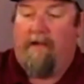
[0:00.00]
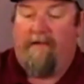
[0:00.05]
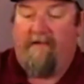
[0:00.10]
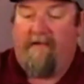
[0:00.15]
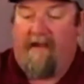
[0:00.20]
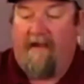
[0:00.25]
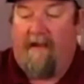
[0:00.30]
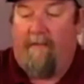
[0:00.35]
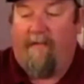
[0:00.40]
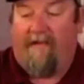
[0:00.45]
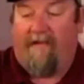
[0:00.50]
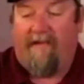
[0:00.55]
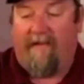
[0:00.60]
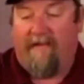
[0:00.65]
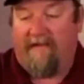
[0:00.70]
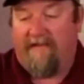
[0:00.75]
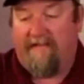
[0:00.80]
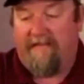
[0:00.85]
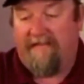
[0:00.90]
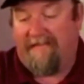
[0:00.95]
Dynamic
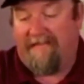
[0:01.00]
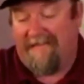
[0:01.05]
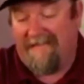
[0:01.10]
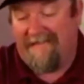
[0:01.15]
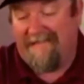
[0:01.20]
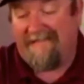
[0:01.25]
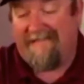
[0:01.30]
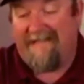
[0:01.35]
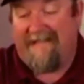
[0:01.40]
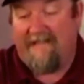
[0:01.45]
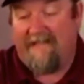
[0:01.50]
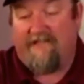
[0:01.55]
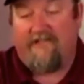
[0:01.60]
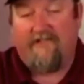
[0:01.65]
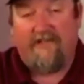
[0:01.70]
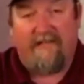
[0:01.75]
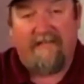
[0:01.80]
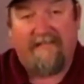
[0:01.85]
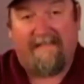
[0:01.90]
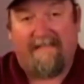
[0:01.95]
Disc
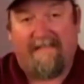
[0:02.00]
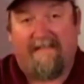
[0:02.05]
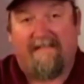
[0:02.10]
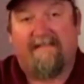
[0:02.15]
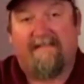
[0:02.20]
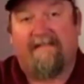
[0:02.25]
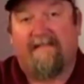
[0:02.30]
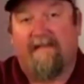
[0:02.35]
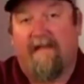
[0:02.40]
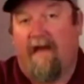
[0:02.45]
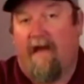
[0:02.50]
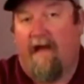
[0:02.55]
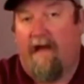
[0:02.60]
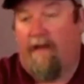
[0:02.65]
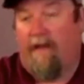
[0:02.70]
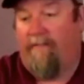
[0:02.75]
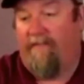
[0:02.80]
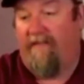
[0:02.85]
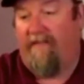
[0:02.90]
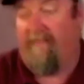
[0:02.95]
Justice.
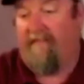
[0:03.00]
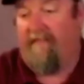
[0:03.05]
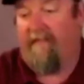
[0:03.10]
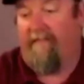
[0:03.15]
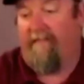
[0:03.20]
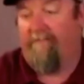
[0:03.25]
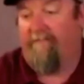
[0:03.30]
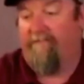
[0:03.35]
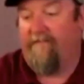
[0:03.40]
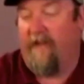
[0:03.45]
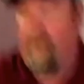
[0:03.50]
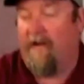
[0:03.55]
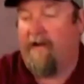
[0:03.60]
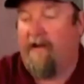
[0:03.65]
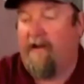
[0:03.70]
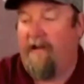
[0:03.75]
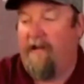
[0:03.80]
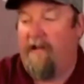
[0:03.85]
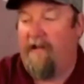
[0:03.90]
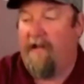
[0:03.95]
This is a
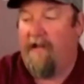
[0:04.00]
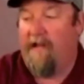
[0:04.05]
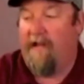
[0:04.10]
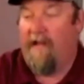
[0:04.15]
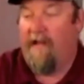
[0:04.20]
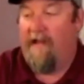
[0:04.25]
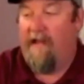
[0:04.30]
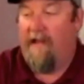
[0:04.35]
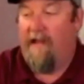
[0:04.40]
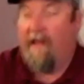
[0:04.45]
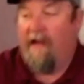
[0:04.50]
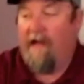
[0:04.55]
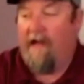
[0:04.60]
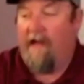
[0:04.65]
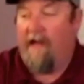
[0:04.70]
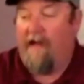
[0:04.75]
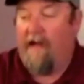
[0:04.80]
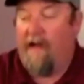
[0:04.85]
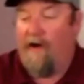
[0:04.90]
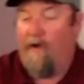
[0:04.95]
very
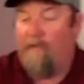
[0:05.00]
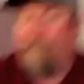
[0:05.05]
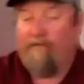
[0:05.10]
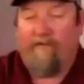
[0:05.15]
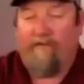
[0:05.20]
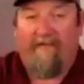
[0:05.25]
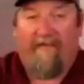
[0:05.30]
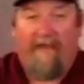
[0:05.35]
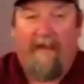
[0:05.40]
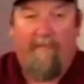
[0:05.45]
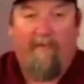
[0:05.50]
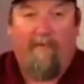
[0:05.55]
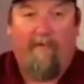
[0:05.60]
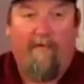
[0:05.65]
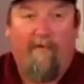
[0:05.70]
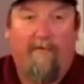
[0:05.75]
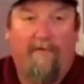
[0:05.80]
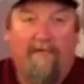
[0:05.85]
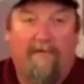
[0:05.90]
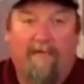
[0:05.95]

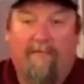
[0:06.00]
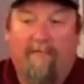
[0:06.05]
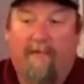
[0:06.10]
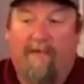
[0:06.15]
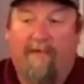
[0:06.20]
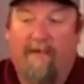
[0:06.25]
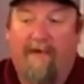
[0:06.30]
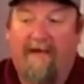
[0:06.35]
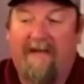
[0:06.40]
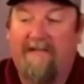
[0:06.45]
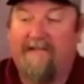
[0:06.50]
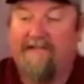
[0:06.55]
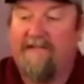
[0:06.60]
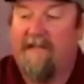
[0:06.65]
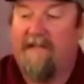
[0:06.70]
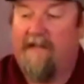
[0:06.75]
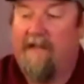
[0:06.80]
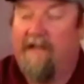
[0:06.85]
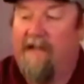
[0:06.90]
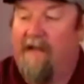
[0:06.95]
overstable
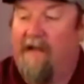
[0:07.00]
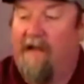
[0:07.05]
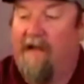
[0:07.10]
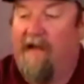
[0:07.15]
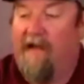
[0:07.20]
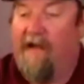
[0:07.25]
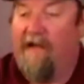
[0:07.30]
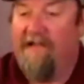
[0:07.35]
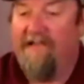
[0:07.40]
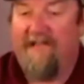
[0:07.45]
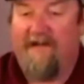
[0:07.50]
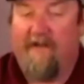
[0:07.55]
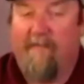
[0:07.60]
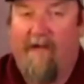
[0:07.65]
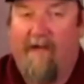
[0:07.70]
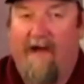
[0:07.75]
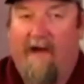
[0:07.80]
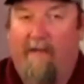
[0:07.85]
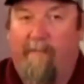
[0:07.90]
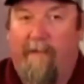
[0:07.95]
mid-range.
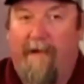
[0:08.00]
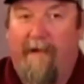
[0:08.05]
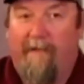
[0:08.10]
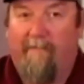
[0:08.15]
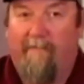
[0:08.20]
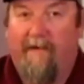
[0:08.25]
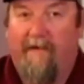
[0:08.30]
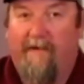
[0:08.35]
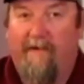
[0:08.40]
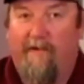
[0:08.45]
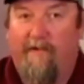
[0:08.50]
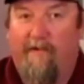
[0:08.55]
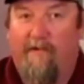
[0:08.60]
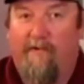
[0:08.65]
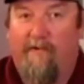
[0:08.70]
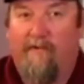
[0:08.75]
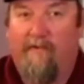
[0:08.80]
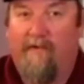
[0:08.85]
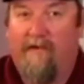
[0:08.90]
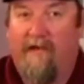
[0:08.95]
Jeremiah Blackman,
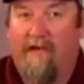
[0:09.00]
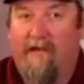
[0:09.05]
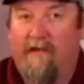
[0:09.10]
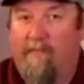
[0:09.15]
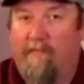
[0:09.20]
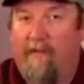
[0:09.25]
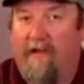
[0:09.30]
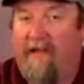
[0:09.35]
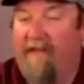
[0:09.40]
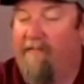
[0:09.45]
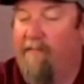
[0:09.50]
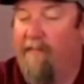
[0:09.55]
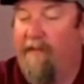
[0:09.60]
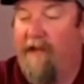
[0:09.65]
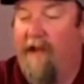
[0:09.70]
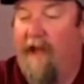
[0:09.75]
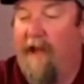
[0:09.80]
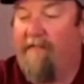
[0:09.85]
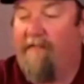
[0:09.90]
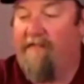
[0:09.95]
who has
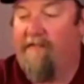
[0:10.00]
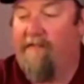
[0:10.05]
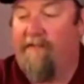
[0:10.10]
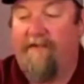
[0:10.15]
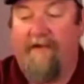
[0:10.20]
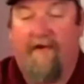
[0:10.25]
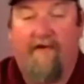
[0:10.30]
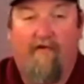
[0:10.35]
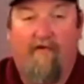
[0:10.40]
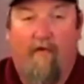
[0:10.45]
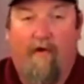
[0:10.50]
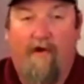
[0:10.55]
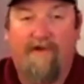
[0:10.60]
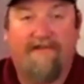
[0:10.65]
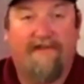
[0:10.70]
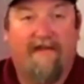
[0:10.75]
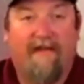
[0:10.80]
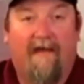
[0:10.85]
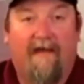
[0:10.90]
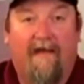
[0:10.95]
been absolutely
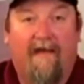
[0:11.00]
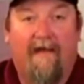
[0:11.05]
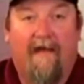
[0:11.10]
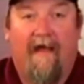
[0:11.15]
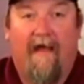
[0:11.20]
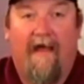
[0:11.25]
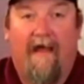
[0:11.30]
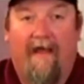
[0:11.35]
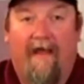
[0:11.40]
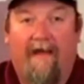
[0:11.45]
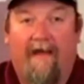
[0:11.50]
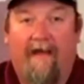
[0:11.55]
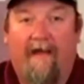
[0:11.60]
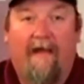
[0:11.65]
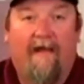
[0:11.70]
crushing it at